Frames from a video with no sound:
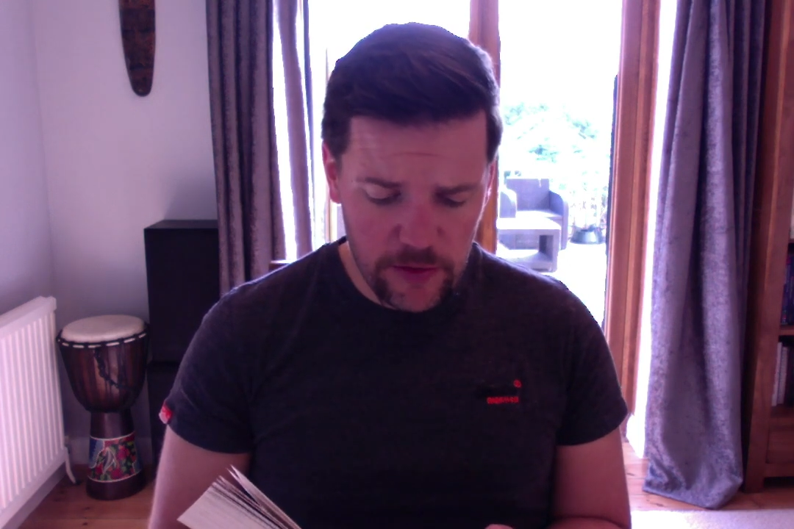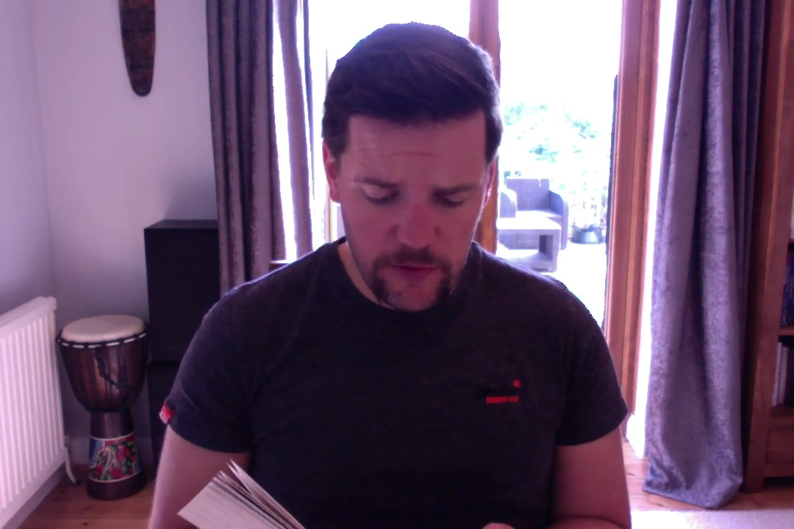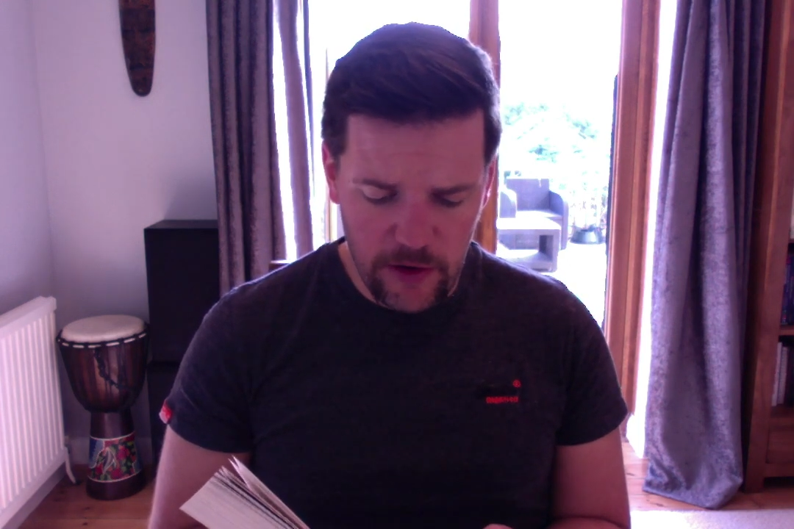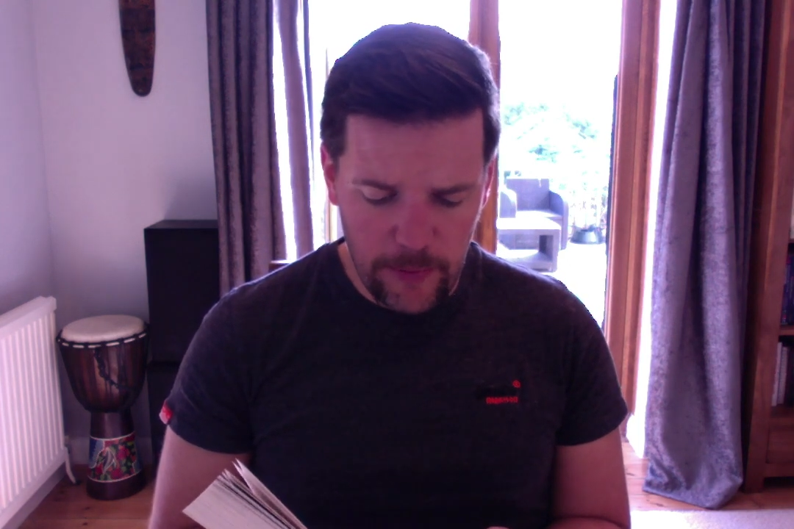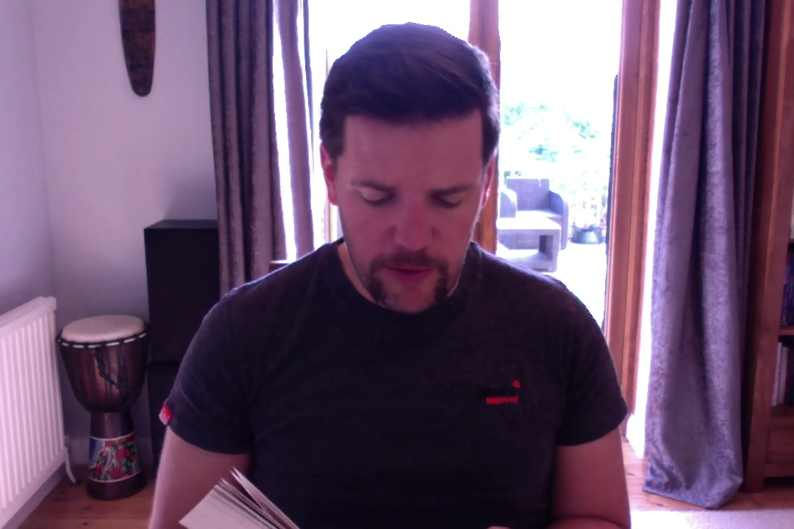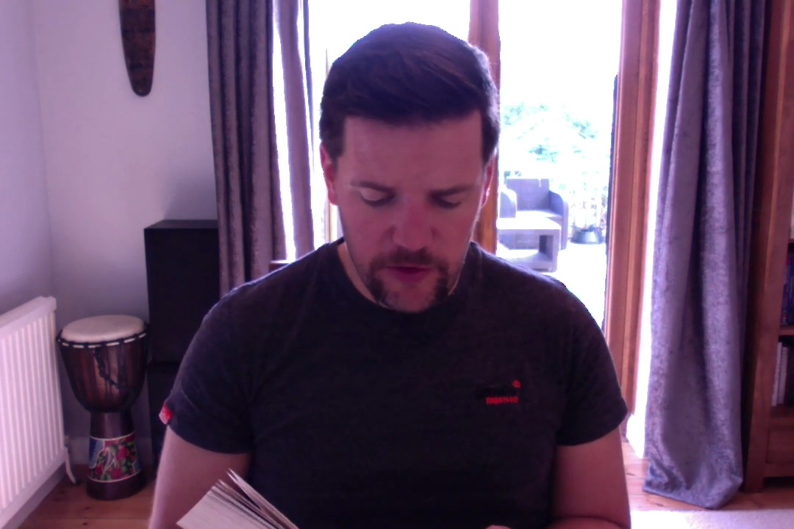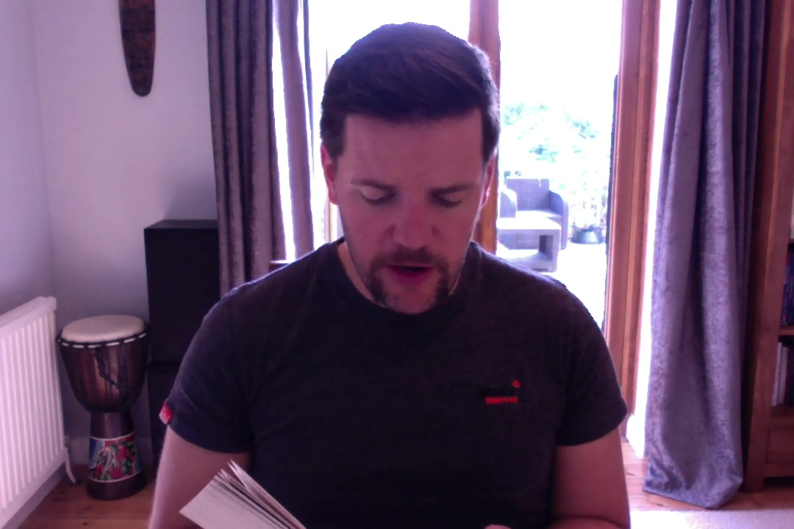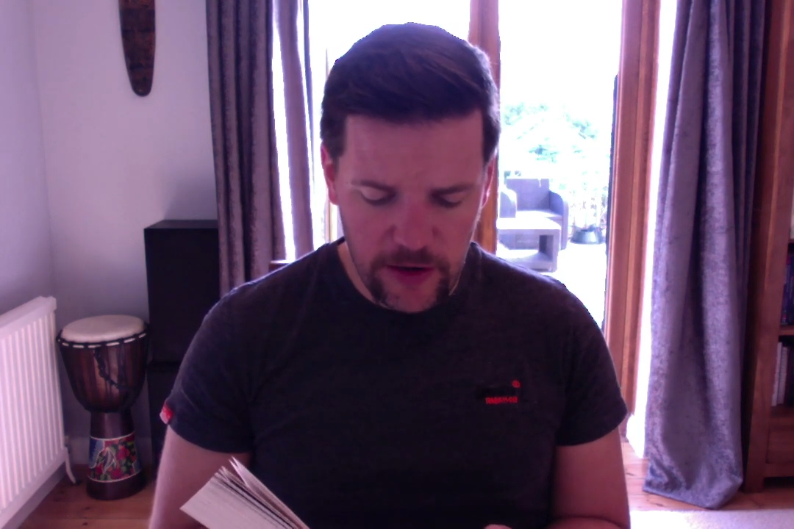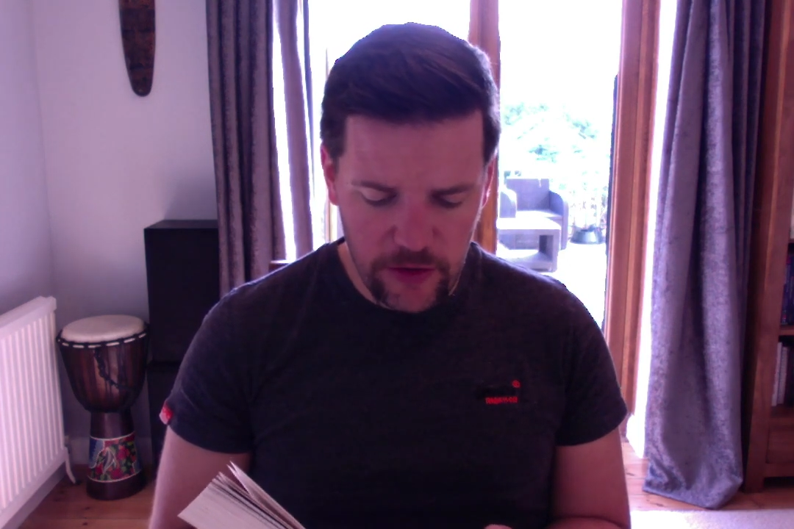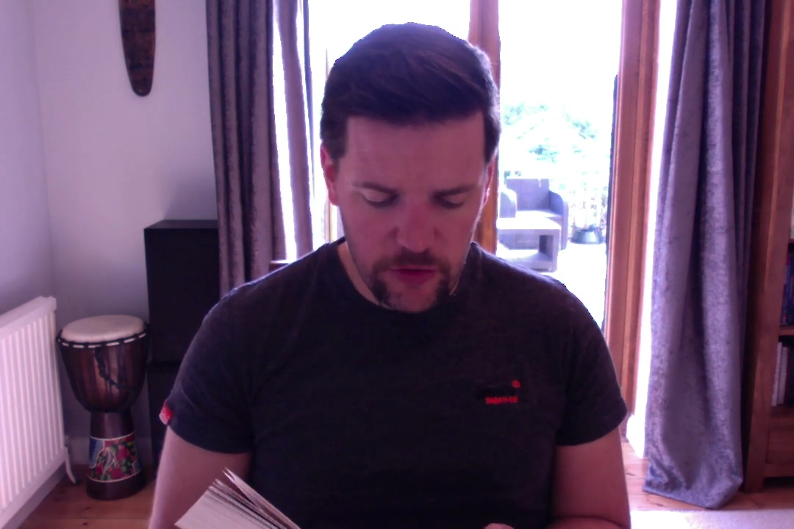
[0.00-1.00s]
until about
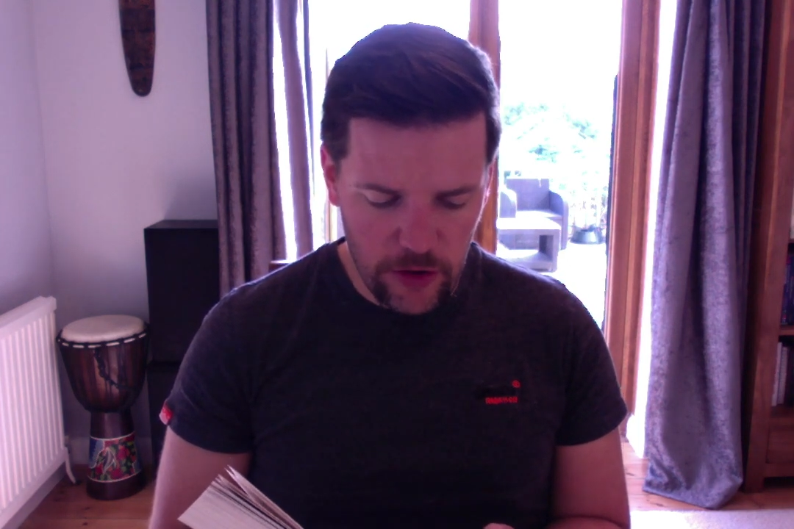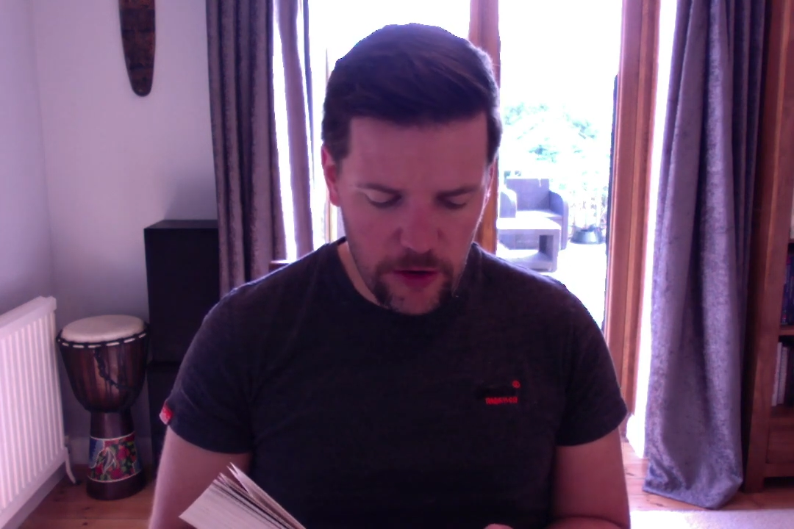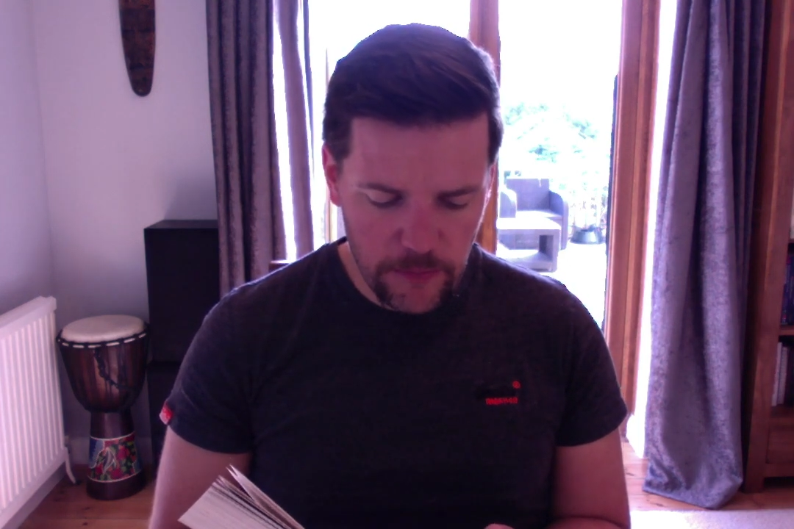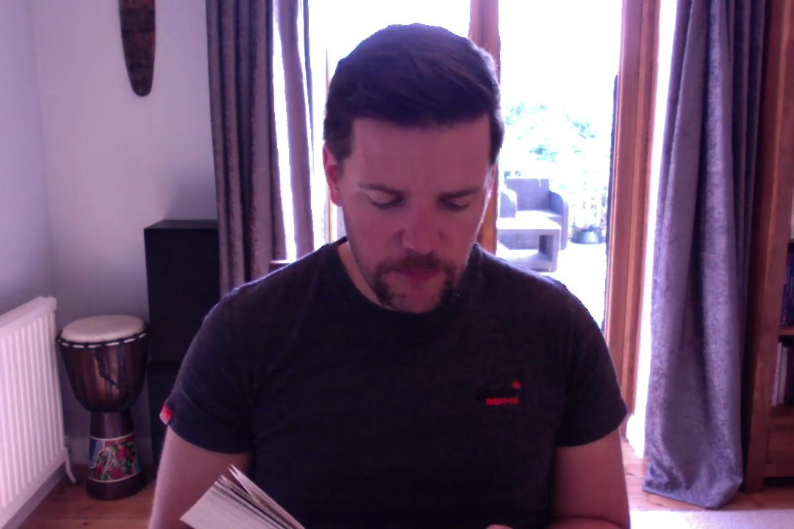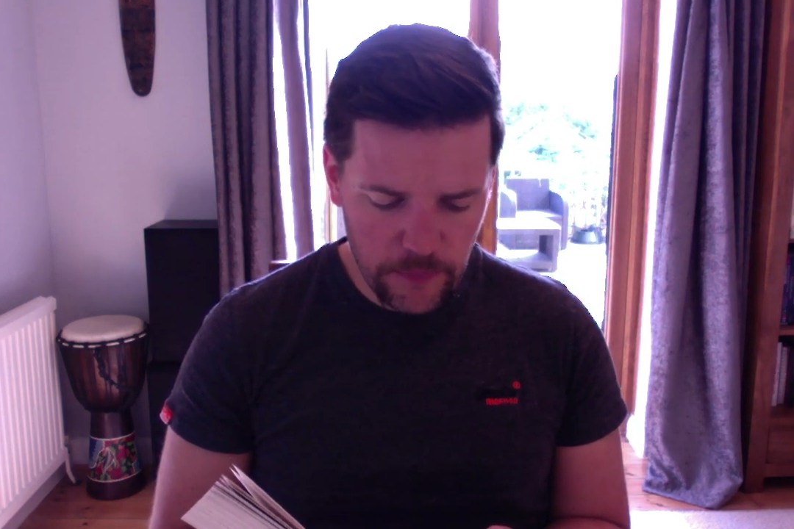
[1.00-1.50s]
10 years ago,